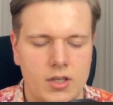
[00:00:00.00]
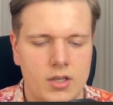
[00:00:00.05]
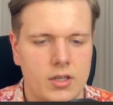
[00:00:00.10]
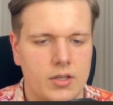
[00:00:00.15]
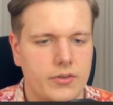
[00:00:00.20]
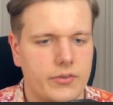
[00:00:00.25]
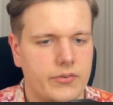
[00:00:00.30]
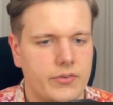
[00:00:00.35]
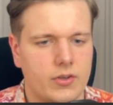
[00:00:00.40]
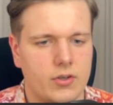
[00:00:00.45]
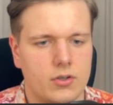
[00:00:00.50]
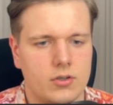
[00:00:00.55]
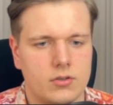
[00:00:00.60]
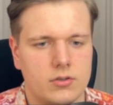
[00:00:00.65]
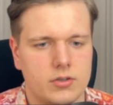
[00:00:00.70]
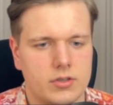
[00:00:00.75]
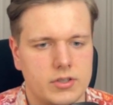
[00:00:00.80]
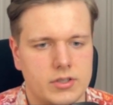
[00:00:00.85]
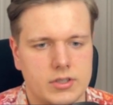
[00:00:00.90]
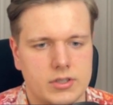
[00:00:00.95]
So
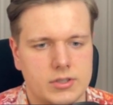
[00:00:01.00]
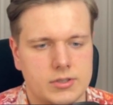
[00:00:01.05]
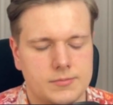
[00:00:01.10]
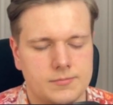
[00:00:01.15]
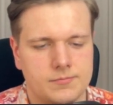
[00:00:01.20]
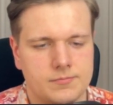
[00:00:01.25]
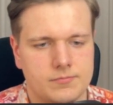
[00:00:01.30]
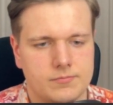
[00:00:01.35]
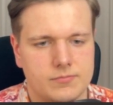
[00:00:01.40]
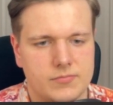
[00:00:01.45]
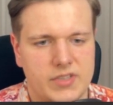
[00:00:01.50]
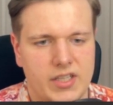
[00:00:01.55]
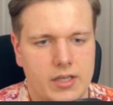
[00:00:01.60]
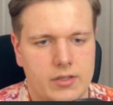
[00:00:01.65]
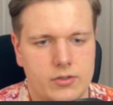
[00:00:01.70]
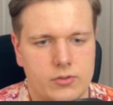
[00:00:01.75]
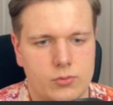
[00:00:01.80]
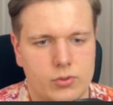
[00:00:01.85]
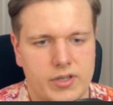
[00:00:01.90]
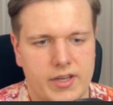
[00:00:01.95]
yeah,
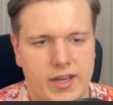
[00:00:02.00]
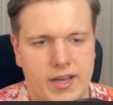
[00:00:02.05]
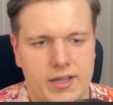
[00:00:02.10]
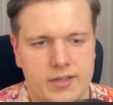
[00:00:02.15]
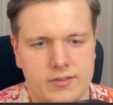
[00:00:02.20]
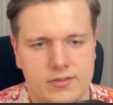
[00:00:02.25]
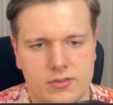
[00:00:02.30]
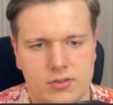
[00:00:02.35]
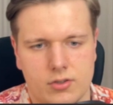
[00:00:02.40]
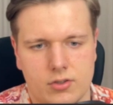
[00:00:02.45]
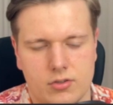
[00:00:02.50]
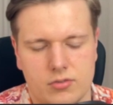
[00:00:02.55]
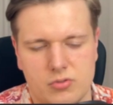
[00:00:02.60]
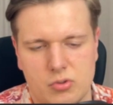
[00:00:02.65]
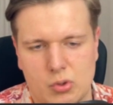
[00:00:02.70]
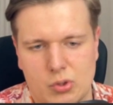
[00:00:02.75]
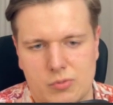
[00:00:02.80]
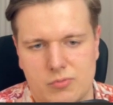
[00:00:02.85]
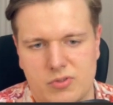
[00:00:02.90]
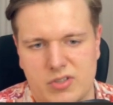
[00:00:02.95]
you can
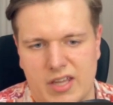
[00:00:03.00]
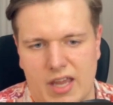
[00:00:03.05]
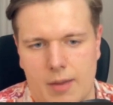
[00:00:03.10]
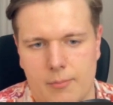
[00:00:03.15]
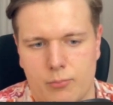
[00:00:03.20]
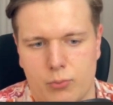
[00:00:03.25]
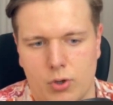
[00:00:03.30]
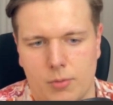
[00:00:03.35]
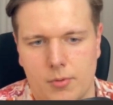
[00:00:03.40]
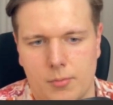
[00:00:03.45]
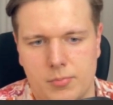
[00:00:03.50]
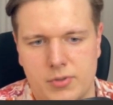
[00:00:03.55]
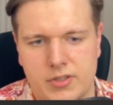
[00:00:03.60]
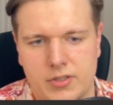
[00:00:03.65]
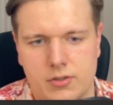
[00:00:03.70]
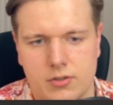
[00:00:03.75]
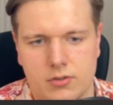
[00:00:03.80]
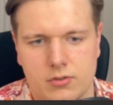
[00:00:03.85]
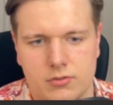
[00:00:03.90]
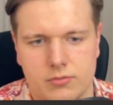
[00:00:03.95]
probably
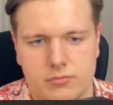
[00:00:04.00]
go